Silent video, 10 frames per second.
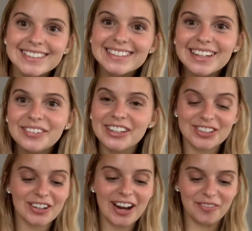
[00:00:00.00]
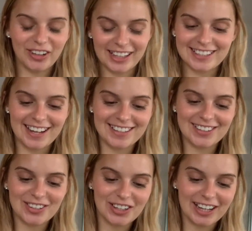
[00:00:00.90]
Let's give it a try. I'm really excited
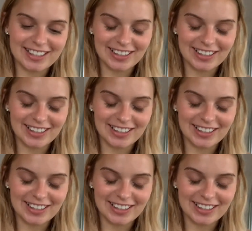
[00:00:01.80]
to try this.